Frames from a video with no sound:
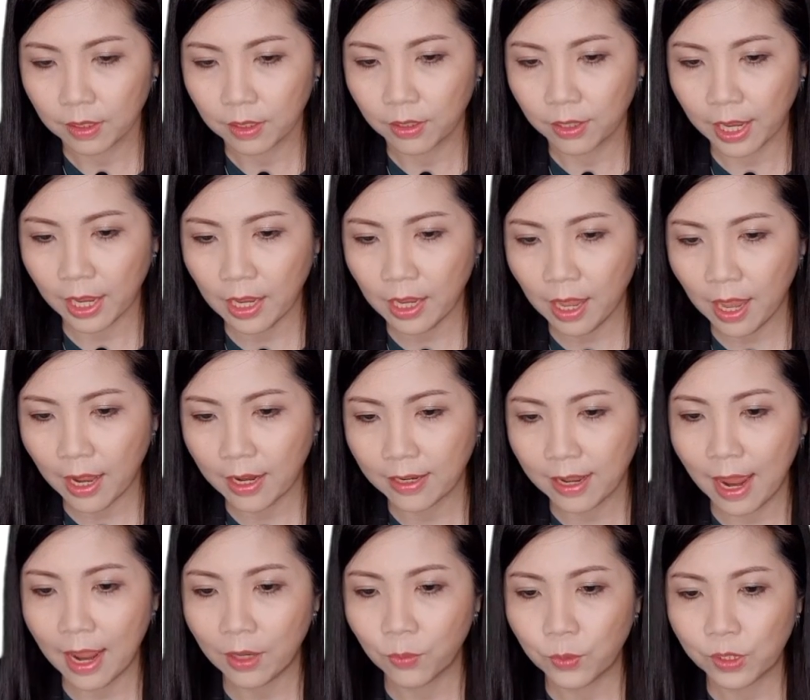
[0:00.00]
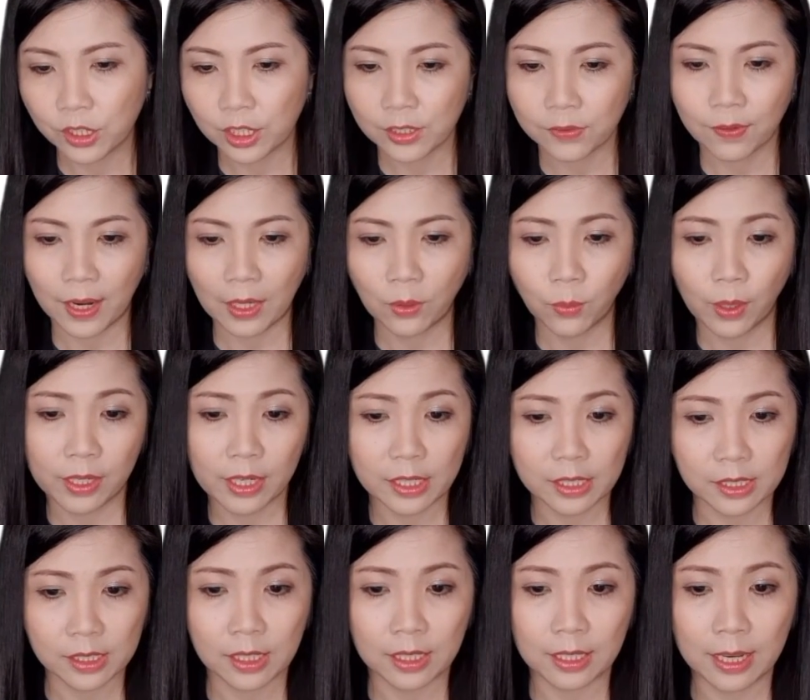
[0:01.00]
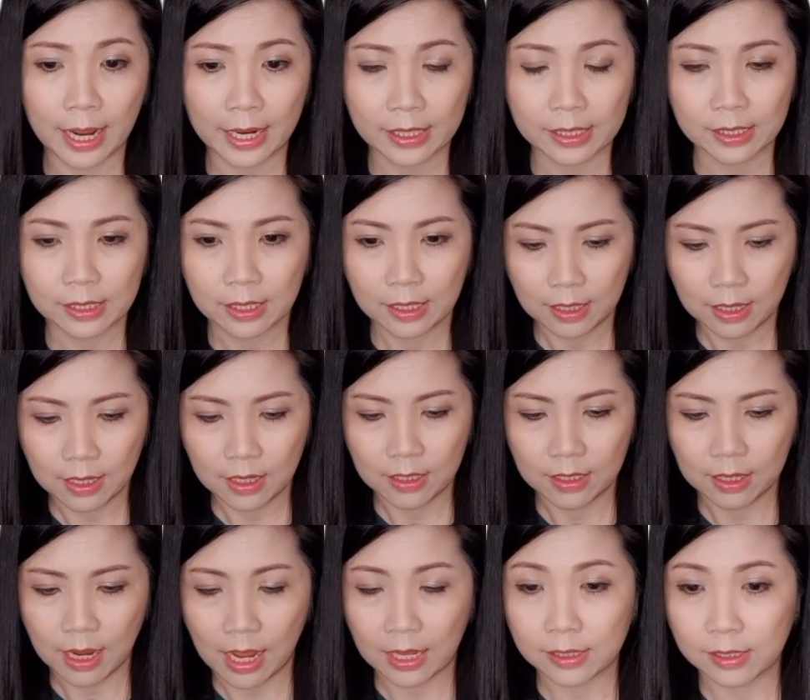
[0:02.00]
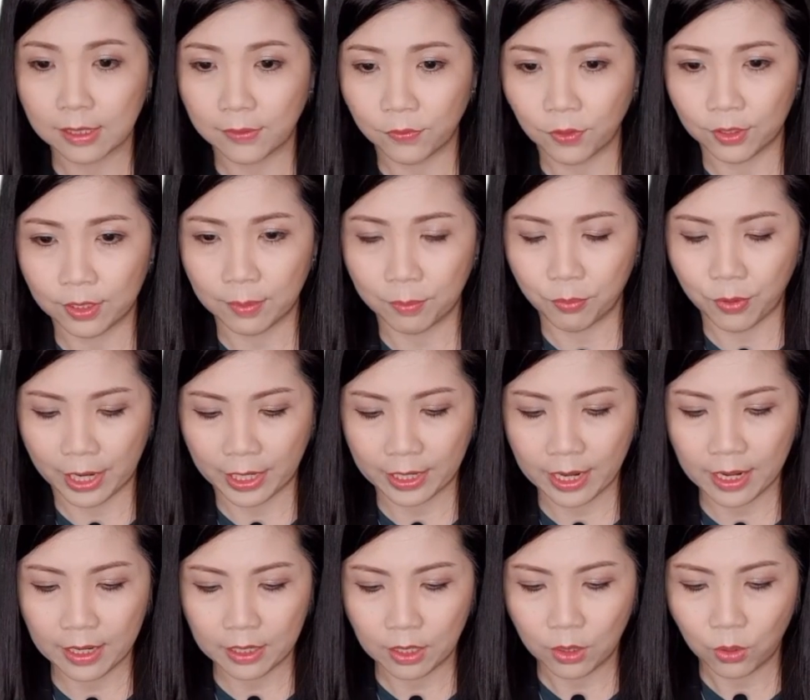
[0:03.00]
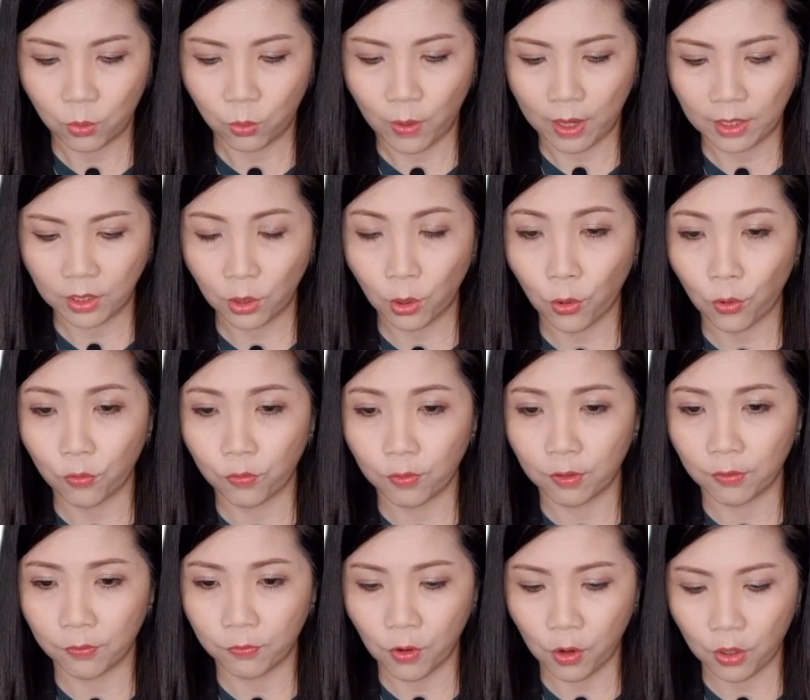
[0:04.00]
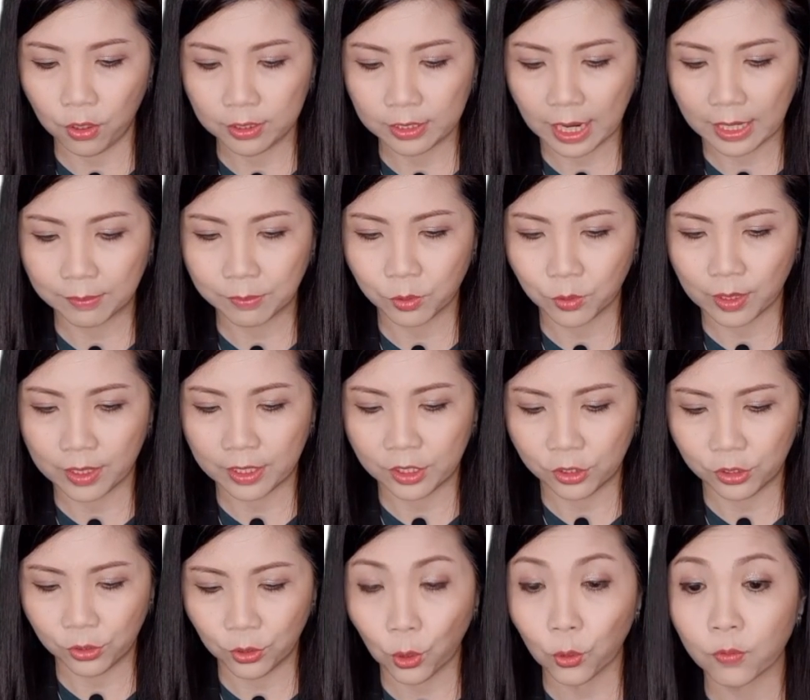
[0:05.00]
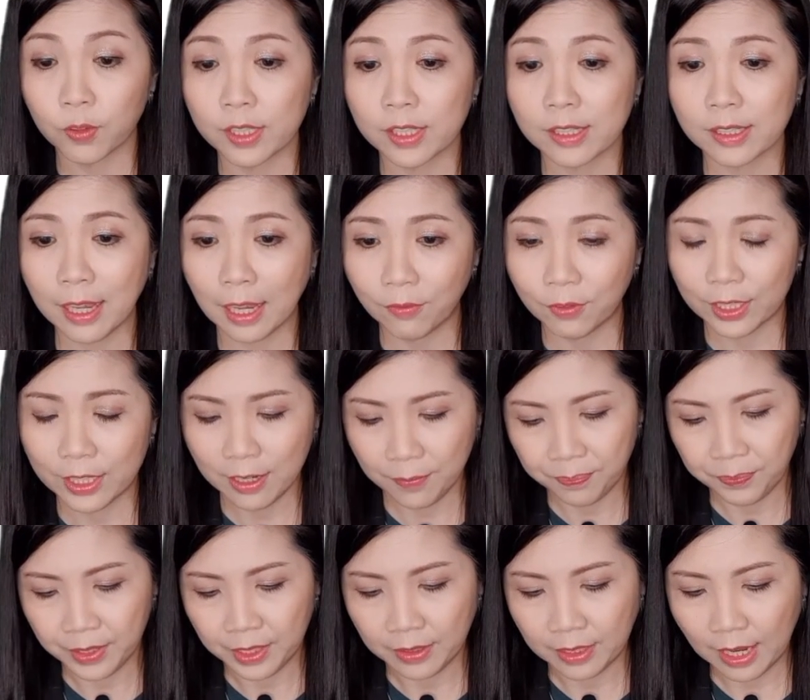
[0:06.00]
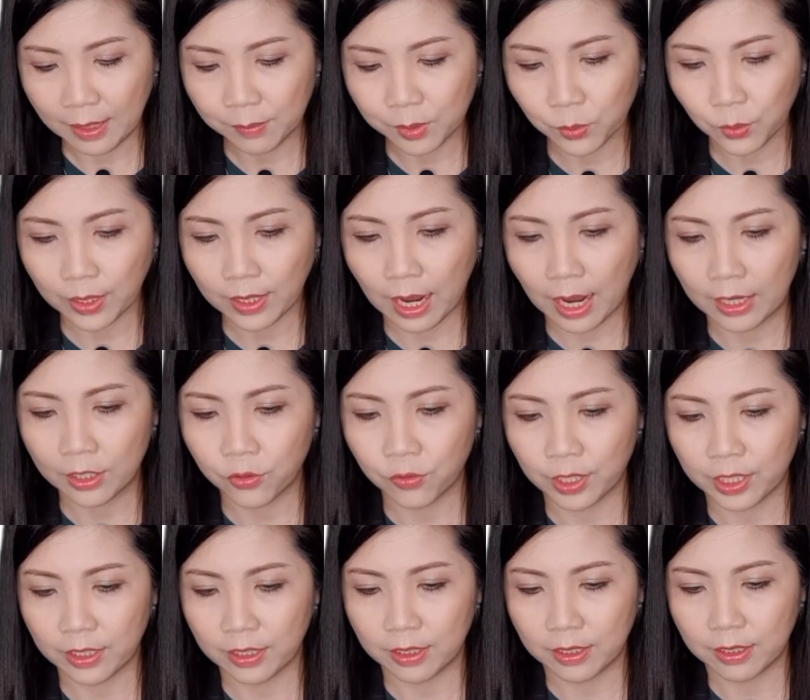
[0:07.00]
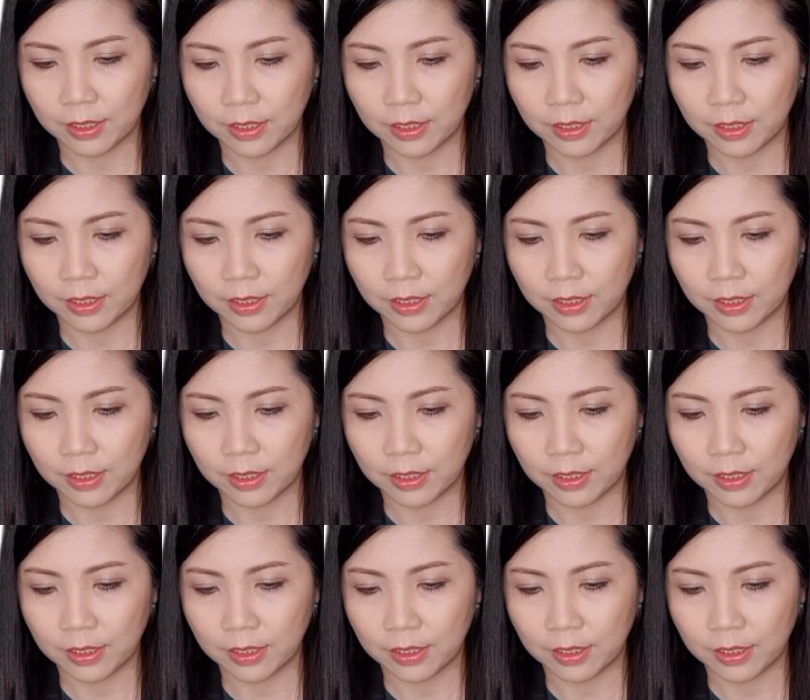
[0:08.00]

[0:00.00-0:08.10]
Okay, and then we just find what is the next. The answer for the bracket, 1/4 times 22 over 7 times with 100.